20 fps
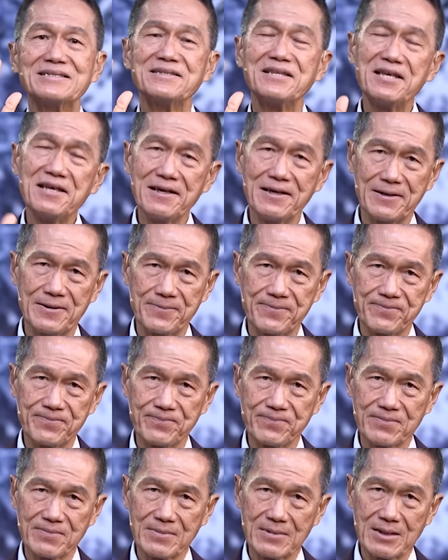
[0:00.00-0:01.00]
T,
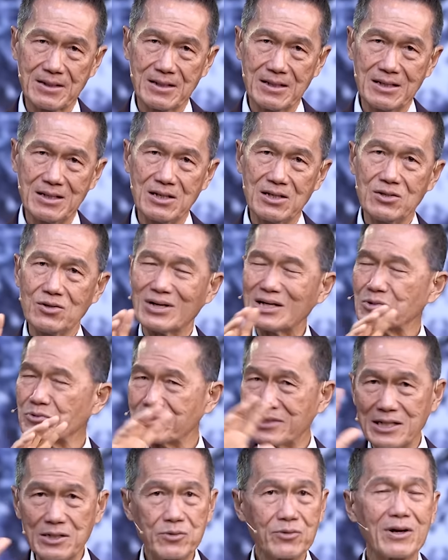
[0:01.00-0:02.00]
you got to
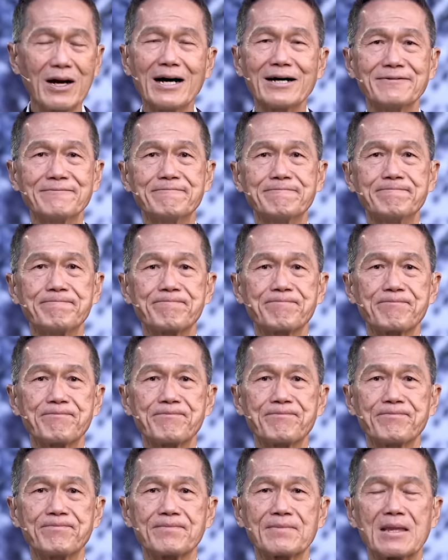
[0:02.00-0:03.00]
turn to God,
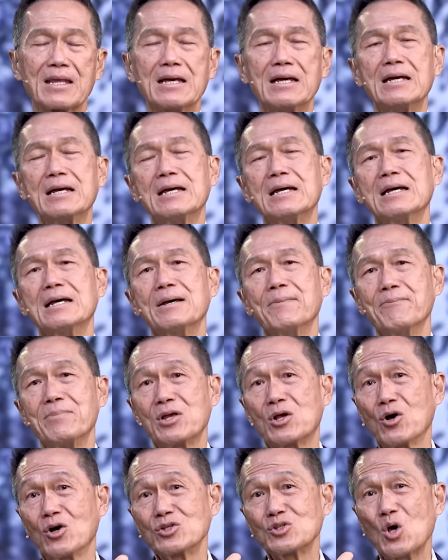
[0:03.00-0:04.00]

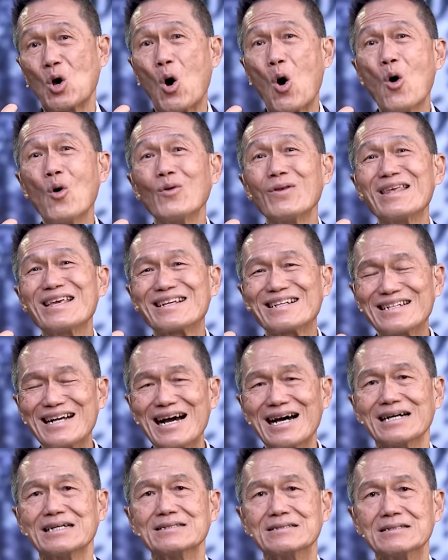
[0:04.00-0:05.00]
because only
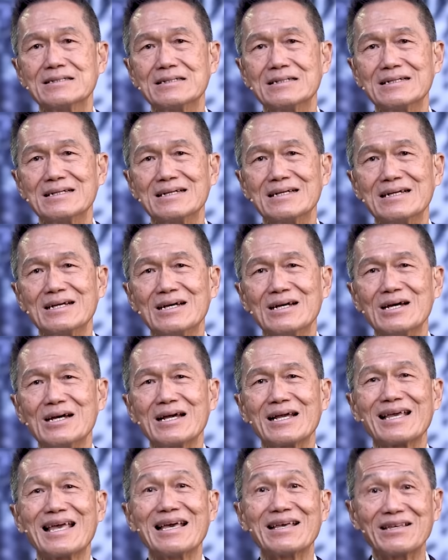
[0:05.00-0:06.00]
God
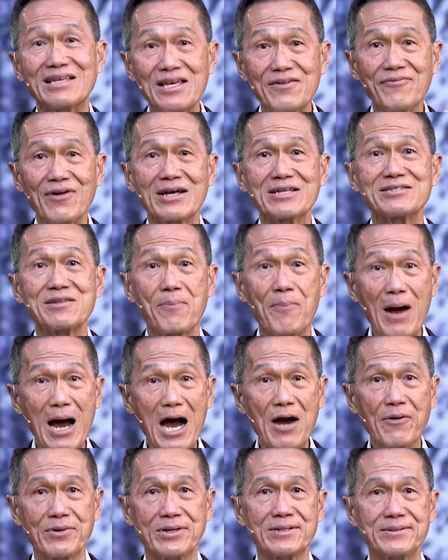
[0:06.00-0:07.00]
can give us the
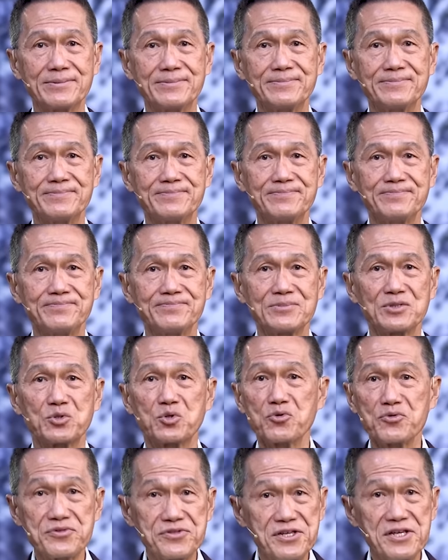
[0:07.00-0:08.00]
power
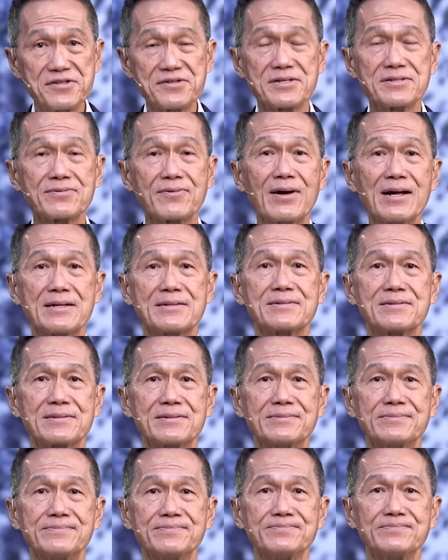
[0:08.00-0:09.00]
through Jesus
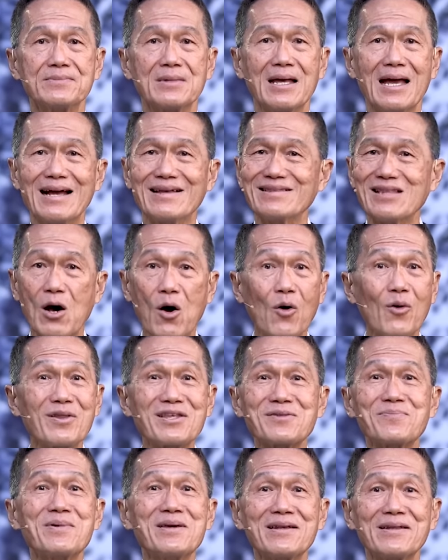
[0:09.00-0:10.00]
Christ and the Holy
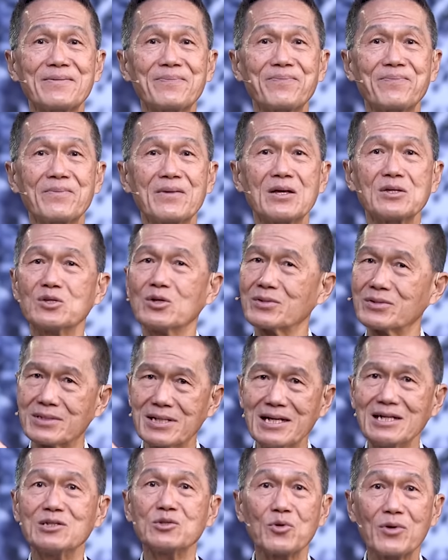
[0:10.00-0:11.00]
Spirit. So
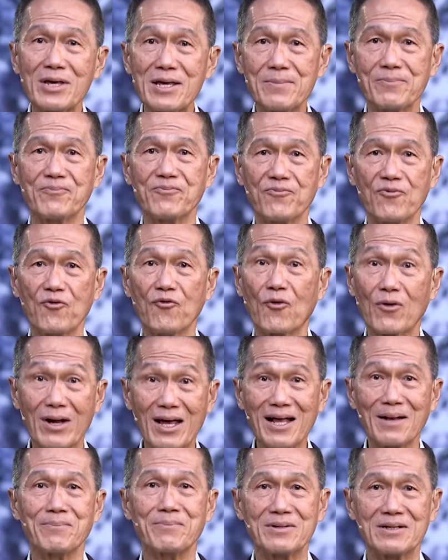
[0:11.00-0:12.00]
turn to Him for
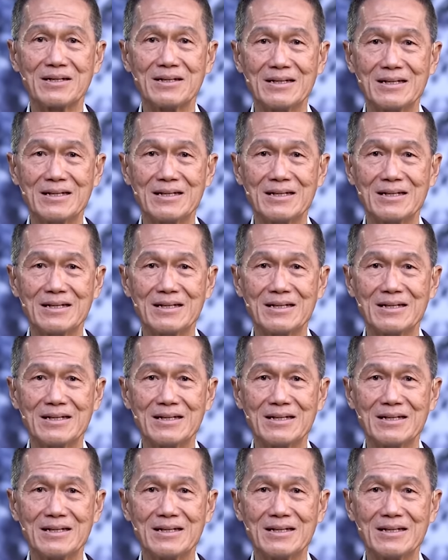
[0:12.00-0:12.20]
help.